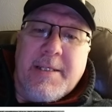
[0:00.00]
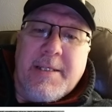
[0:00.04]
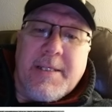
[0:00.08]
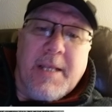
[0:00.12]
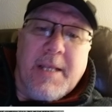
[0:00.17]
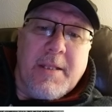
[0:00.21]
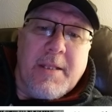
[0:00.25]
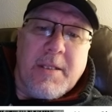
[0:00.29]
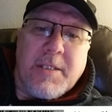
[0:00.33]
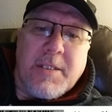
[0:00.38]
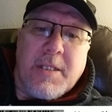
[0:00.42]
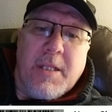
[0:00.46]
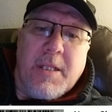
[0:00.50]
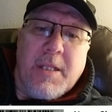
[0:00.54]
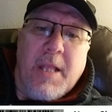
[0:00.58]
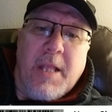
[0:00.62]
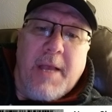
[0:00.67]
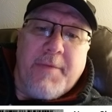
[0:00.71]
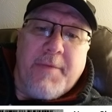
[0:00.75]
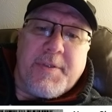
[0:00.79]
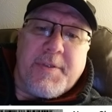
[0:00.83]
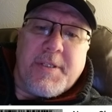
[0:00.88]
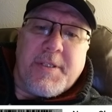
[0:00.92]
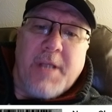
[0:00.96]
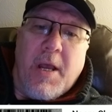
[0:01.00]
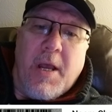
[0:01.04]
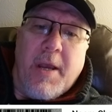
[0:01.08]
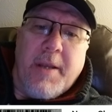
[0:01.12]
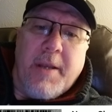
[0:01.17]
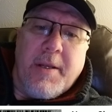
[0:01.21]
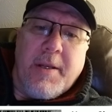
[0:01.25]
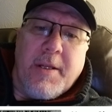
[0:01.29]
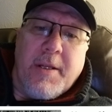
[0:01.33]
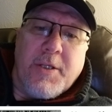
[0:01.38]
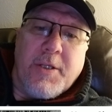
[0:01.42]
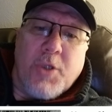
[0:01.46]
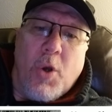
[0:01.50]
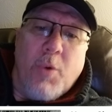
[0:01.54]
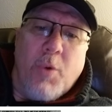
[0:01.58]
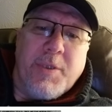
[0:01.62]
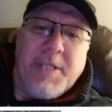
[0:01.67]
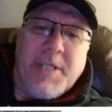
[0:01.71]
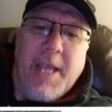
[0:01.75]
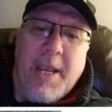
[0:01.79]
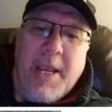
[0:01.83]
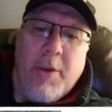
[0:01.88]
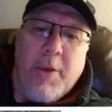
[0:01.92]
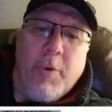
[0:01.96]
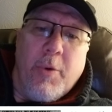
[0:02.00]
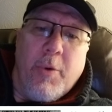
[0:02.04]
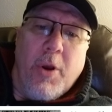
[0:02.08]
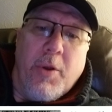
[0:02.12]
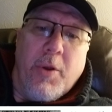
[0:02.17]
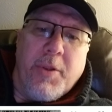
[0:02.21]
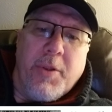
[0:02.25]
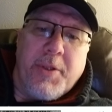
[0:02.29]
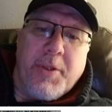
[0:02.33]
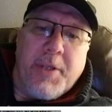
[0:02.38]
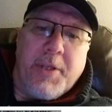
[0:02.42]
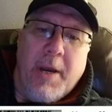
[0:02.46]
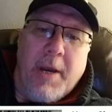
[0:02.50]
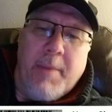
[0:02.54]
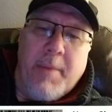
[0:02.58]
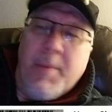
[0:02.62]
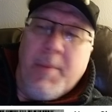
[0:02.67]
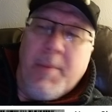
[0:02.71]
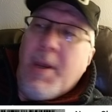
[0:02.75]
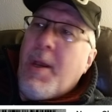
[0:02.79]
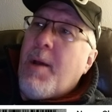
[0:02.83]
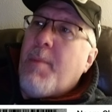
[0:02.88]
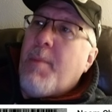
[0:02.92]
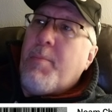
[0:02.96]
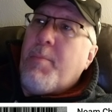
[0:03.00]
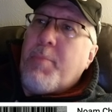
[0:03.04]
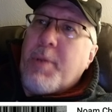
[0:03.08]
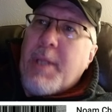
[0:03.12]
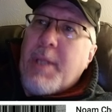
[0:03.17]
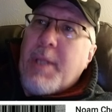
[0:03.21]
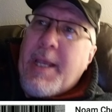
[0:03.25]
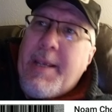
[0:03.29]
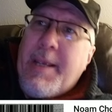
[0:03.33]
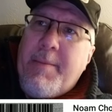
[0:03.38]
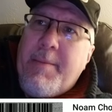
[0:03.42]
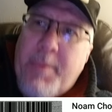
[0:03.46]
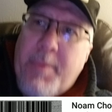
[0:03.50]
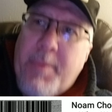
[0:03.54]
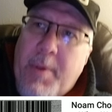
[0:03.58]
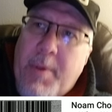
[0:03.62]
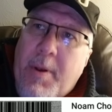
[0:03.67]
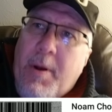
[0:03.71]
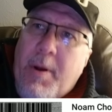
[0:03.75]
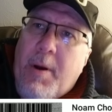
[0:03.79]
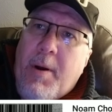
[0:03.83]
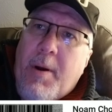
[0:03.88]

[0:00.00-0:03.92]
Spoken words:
is on this left side is always angry all the time. Blame